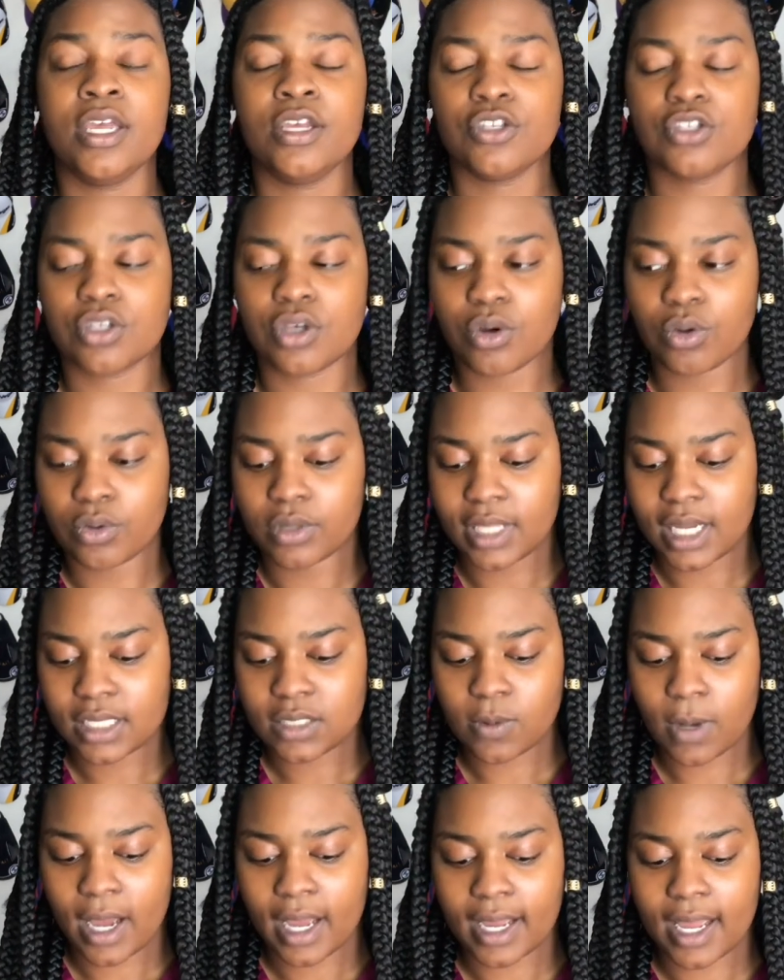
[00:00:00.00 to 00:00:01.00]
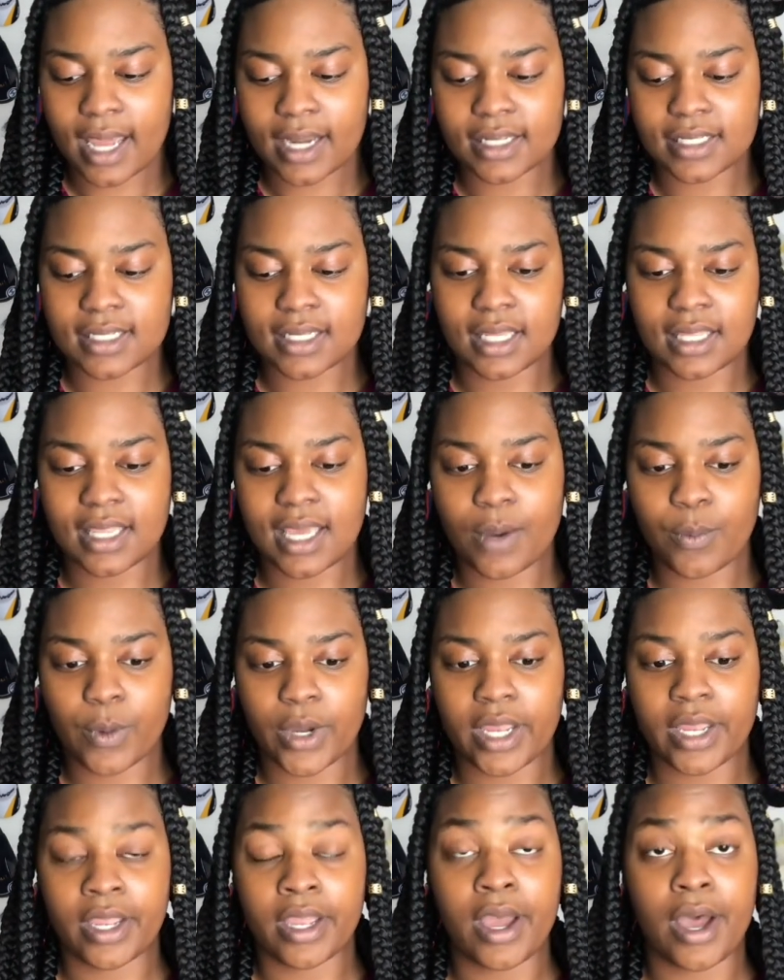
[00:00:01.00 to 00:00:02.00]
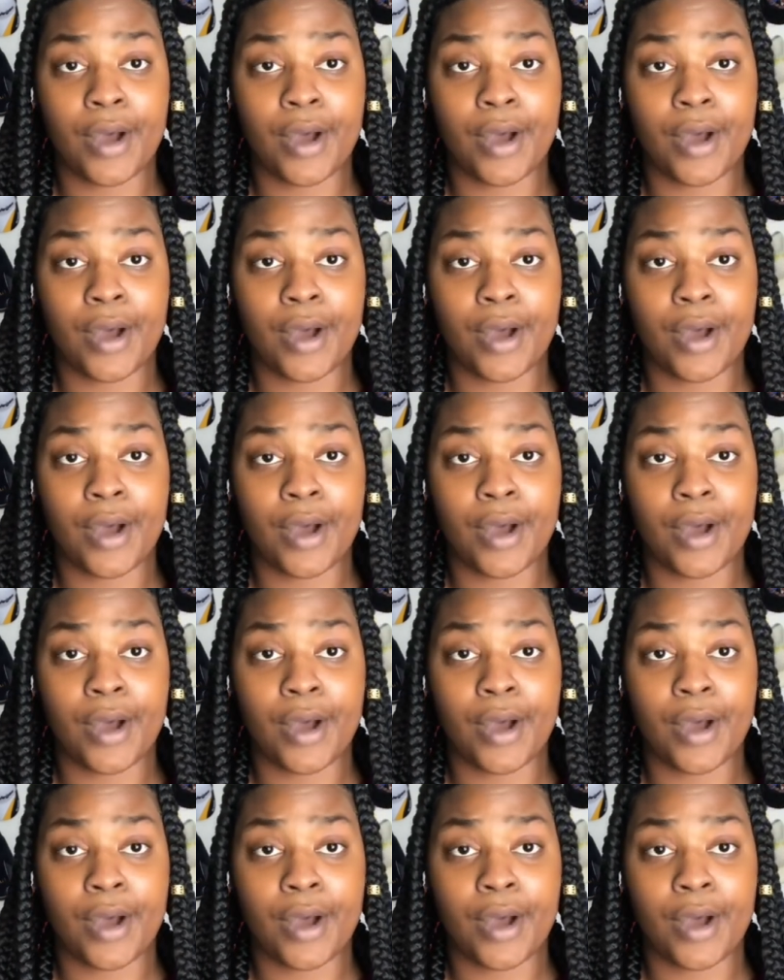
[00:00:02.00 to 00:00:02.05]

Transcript: So that's why I kind of see it that way.